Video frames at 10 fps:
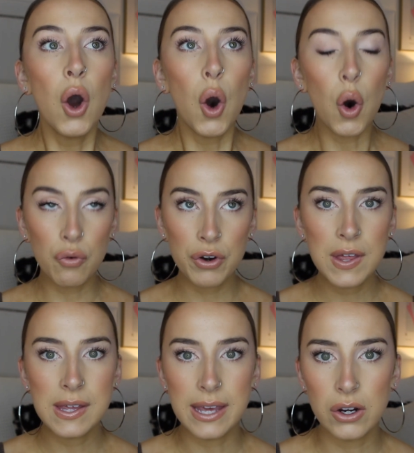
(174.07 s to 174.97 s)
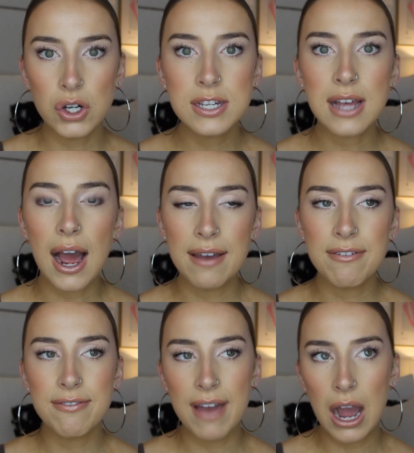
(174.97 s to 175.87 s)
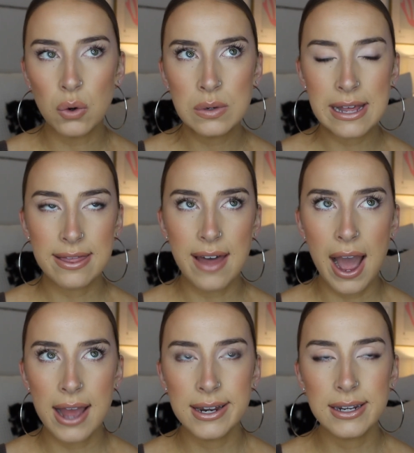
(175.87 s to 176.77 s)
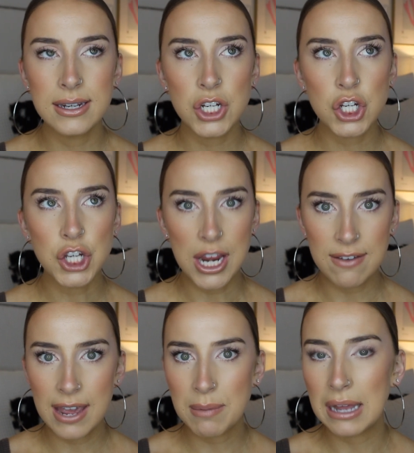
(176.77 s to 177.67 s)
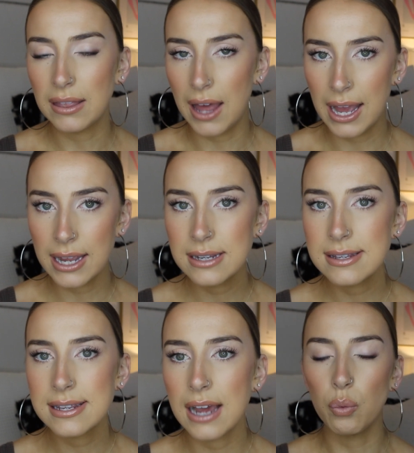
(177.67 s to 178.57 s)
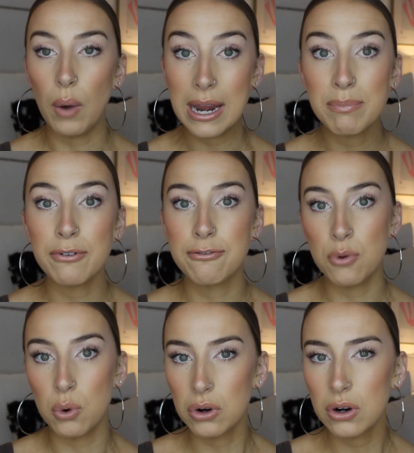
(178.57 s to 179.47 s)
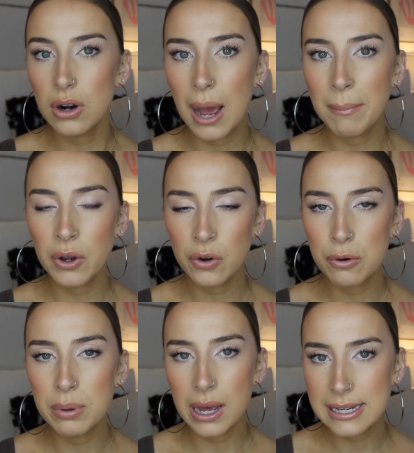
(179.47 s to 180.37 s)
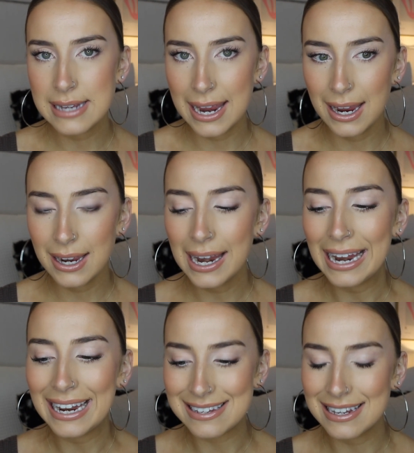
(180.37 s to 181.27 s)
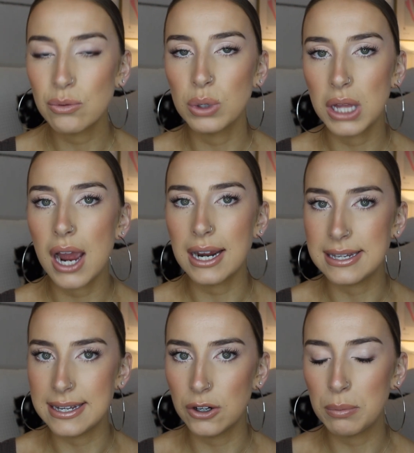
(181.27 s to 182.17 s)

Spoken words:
over the years, I've found that shaving my legs right before I'm going to apply a tan isn't really ideal,